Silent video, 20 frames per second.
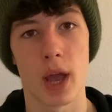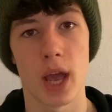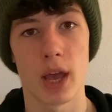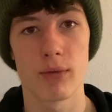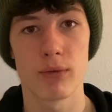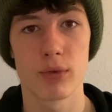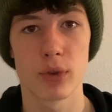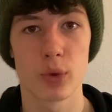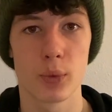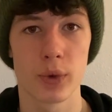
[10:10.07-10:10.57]

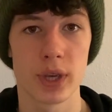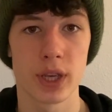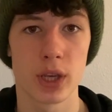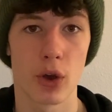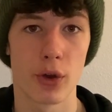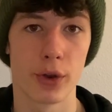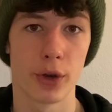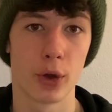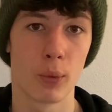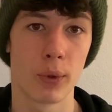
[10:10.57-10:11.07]
every week
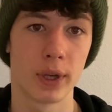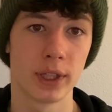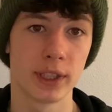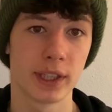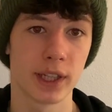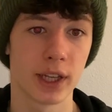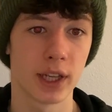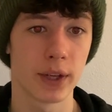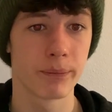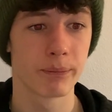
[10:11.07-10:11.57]
on a
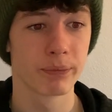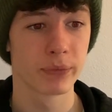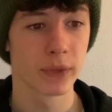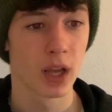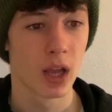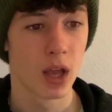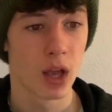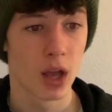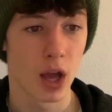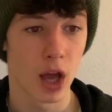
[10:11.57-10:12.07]
Wednesday.
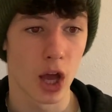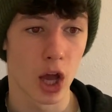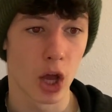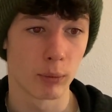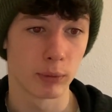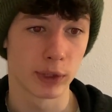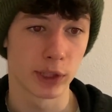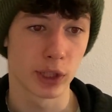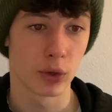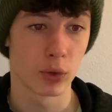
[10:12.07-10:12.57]

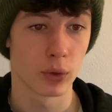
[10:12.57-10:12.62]
So